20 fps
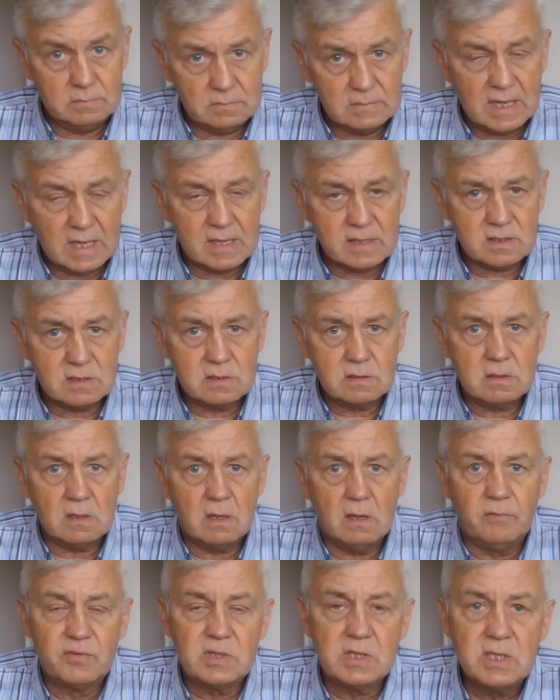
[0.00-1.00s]
That's
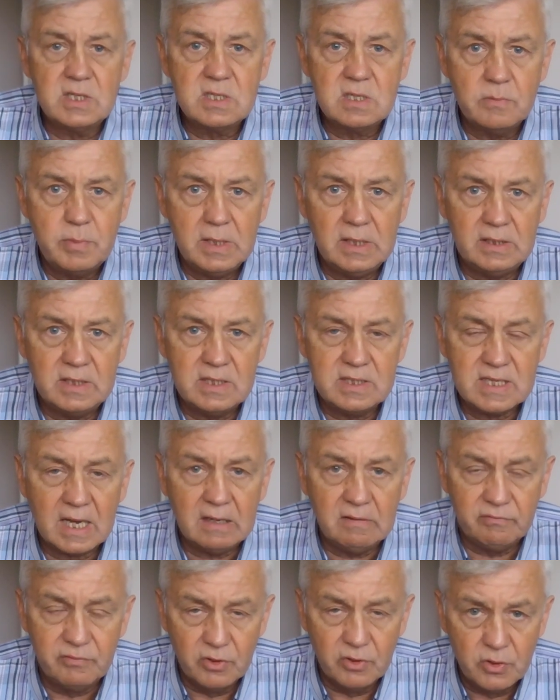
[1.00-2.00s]
obviously to be
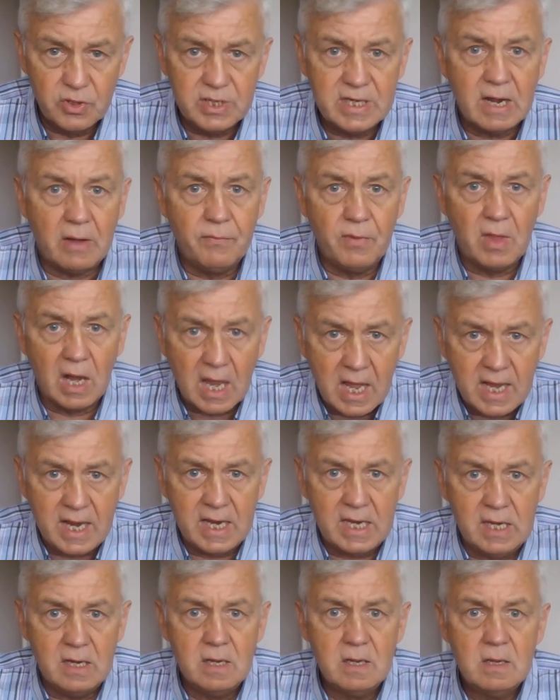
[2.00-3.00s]
decided further down the
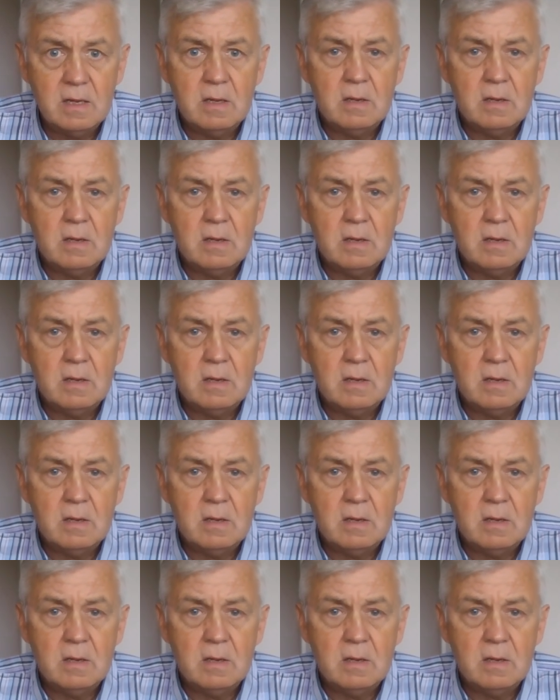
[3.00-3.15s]
line.